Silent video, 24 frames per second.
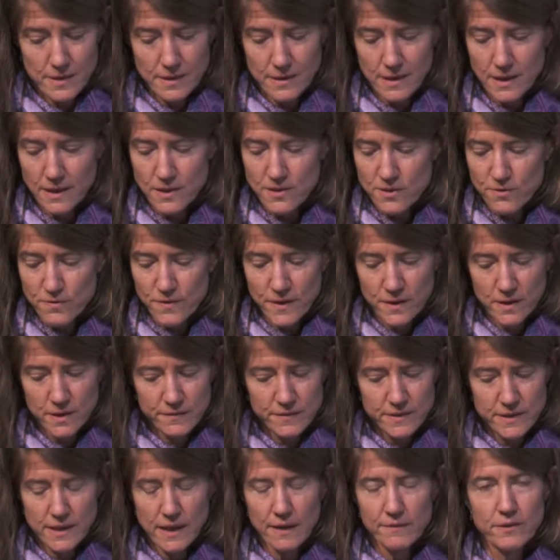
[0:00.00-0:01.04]
Each field of
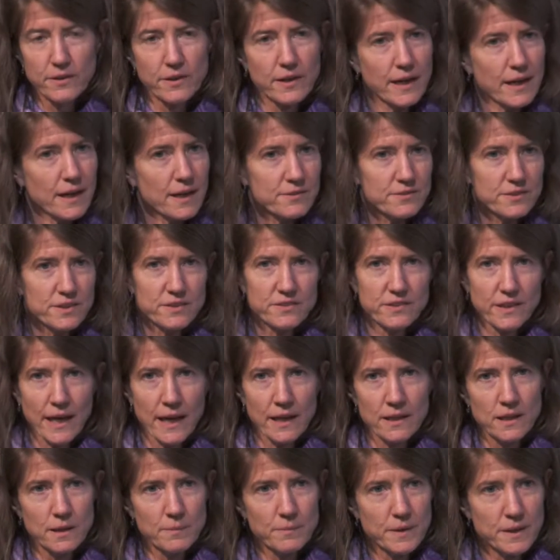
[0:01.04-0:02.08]
endeavor has this
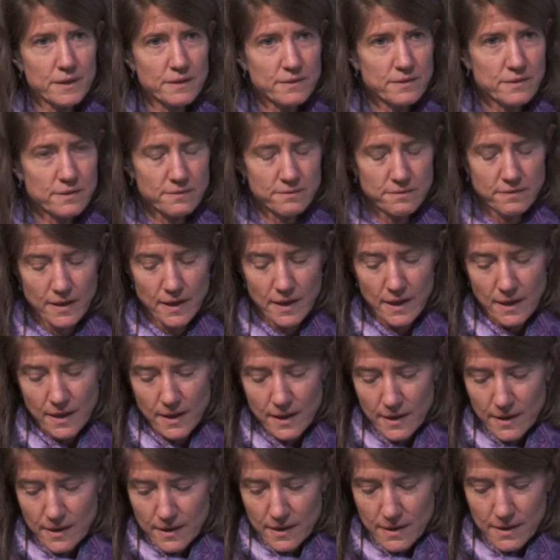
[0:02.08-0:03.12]
element of
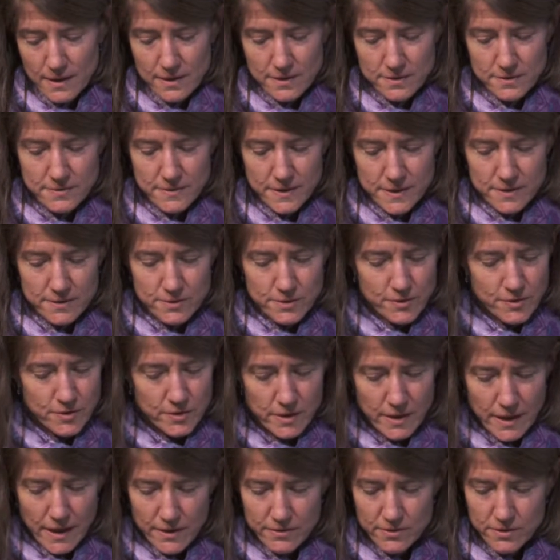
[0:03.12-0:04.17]

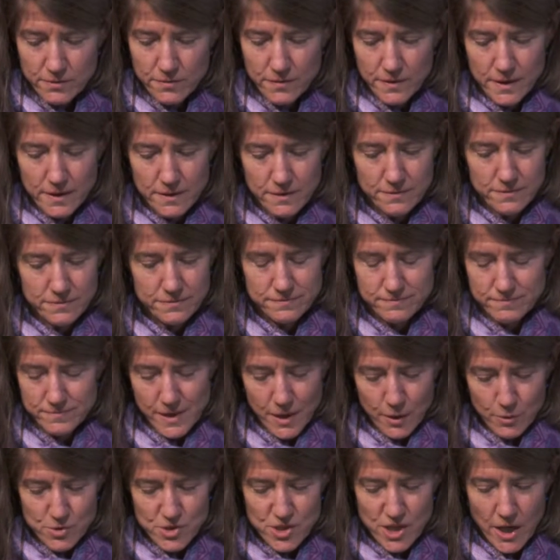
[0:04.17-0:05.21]
philosophy of
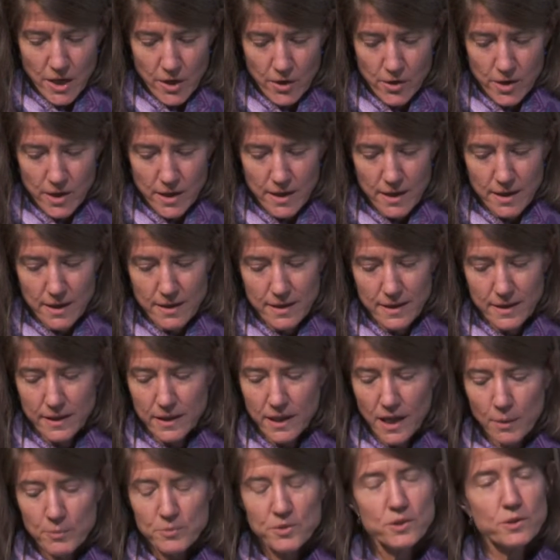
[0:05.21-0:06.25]
charity, and it
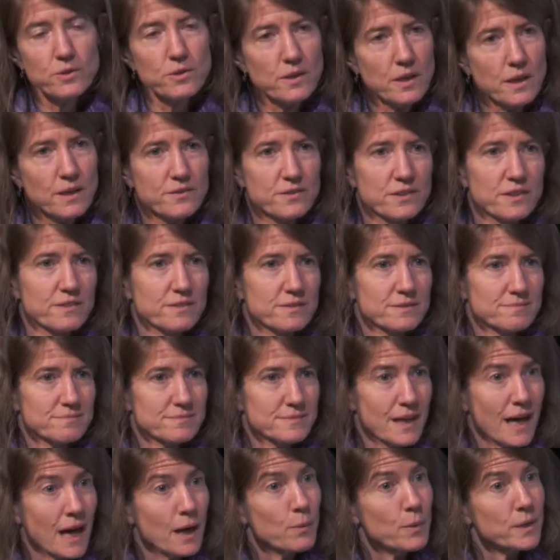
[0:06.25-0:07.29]
comes across as
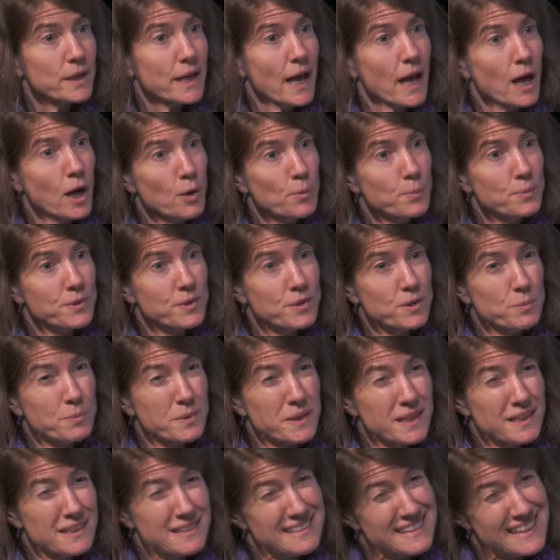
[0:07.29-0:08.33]
I want to help you,
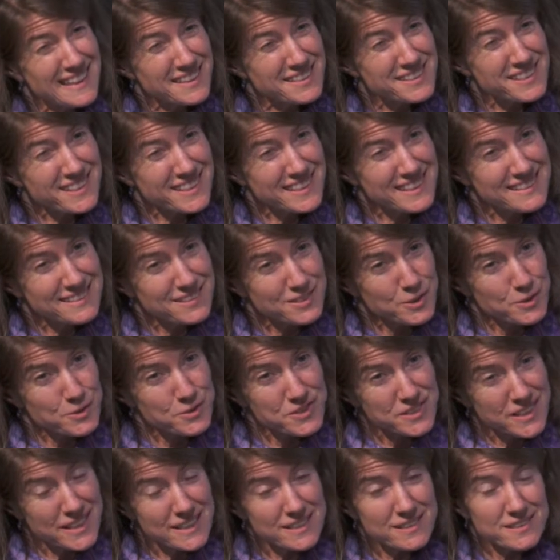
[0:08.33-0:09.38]
but it actually sort of
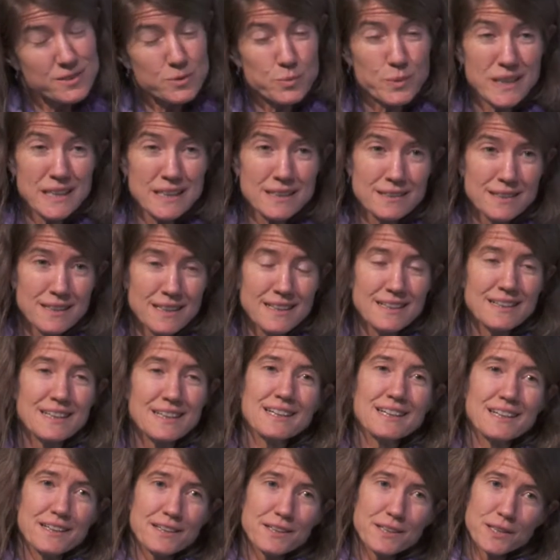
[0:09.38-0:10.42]
says, well,
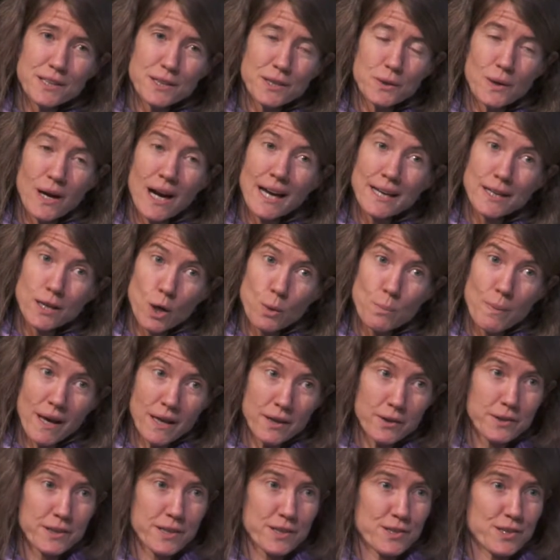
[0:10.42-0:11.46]
I know
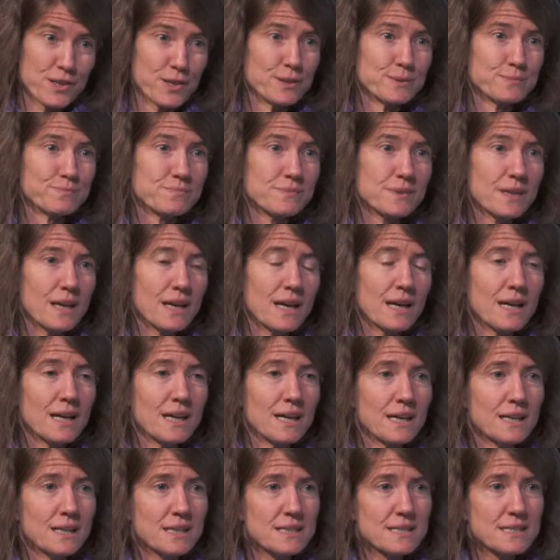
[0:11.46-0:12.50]
better than you,
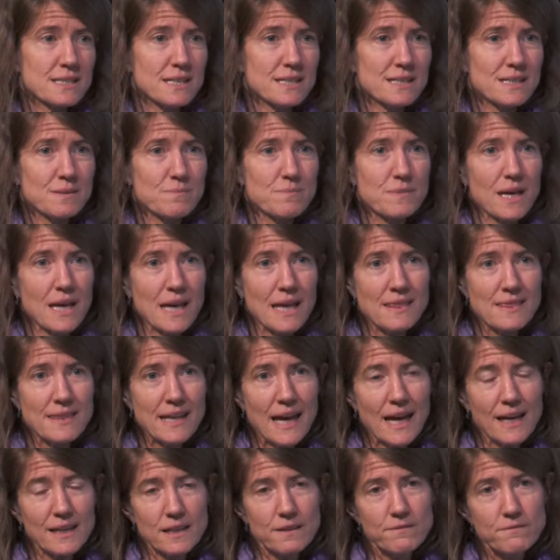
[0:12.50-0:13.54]
and
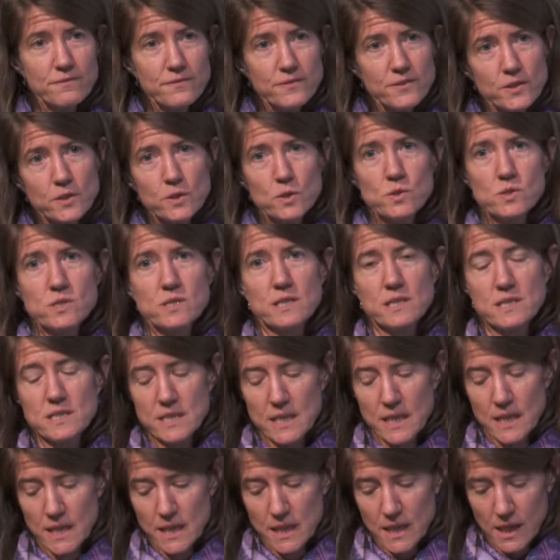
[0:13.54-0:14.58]
that infuses
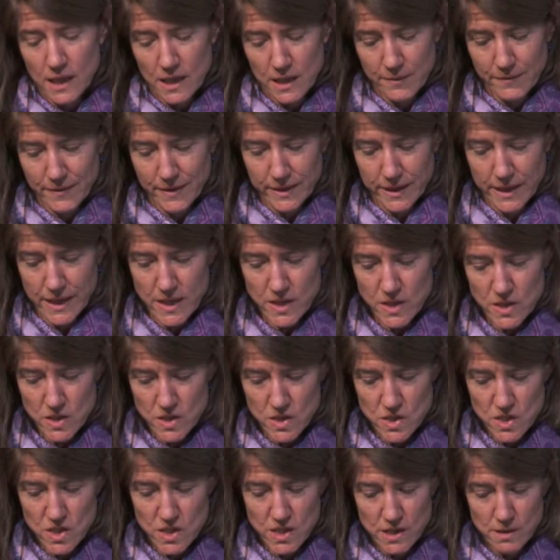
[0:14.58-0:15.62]
any kind of
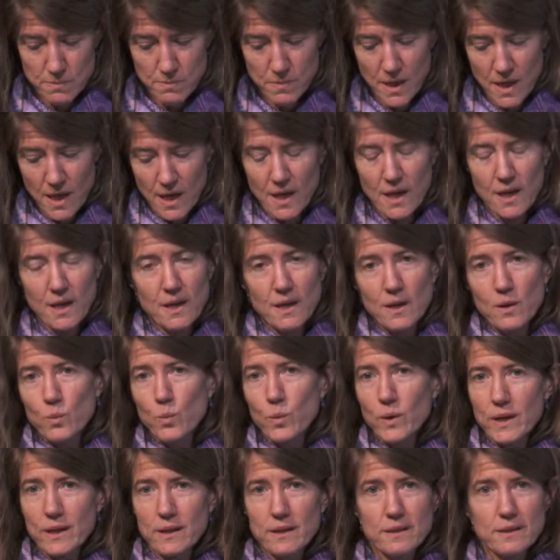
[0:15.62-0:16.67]
relationship
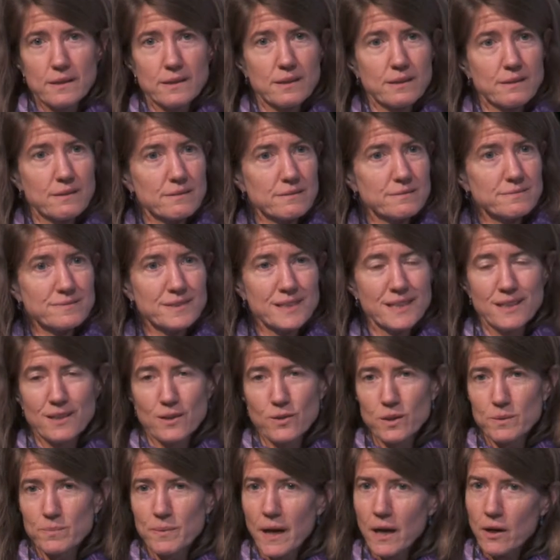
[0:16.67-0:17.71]
with
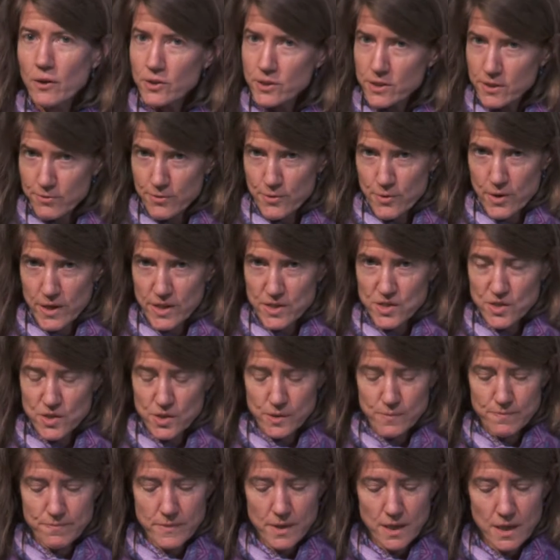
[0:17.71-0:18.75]
a power
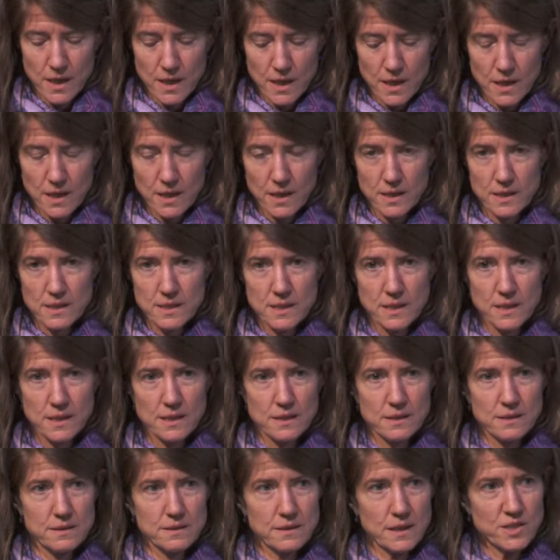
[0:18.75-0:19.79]
differential and
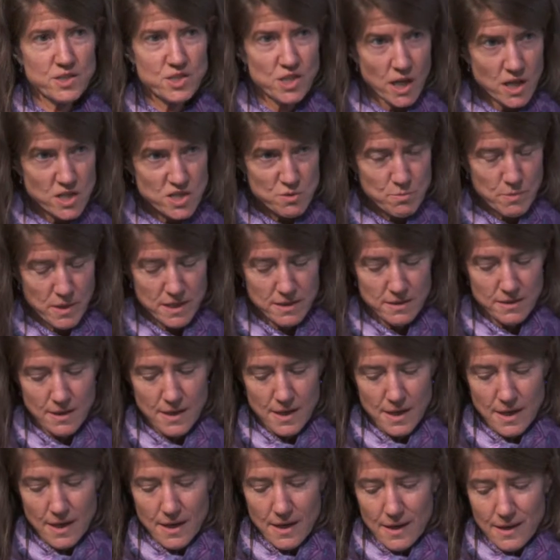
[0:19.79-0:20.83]
a judgment.
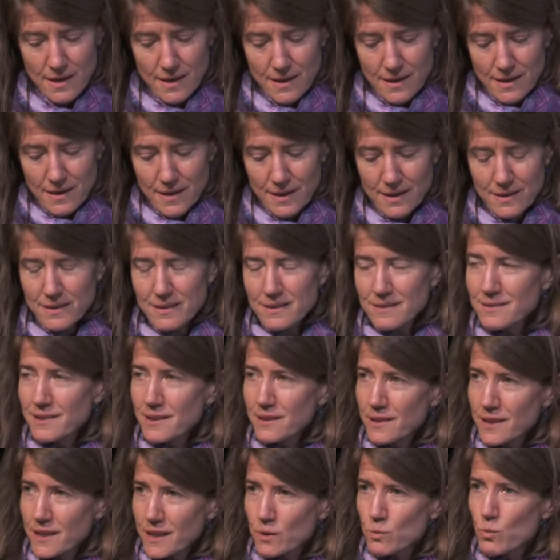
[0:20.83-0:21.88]

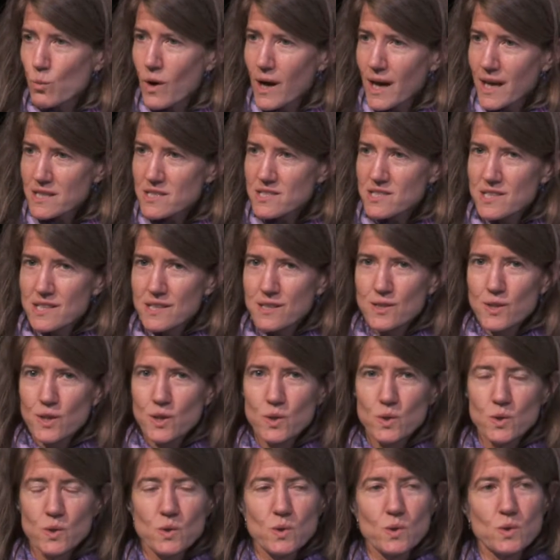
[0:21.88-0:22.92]
Lillian Watson,
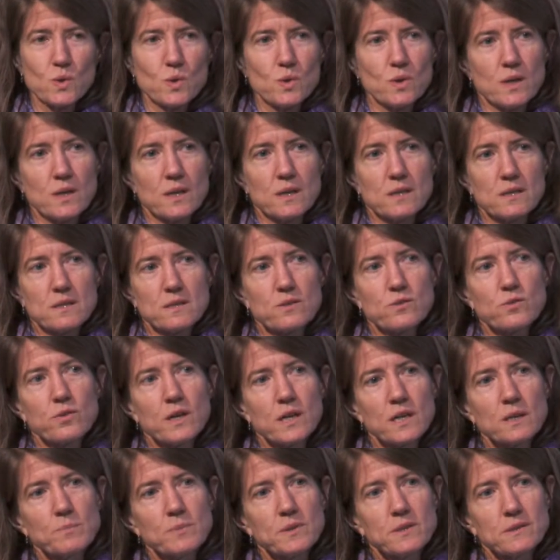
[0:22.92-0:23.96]
who an
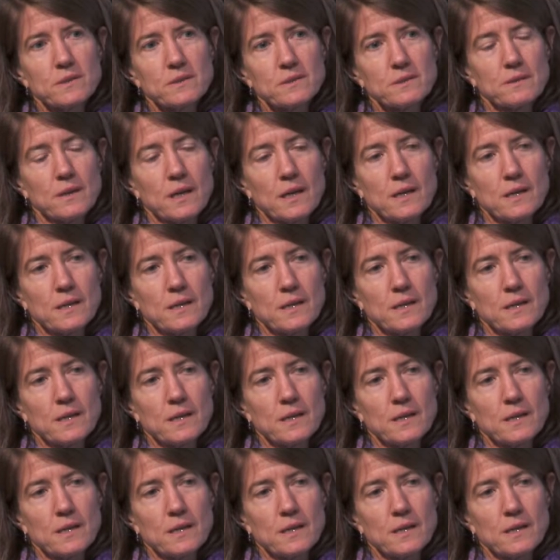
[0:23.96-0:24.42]
incredible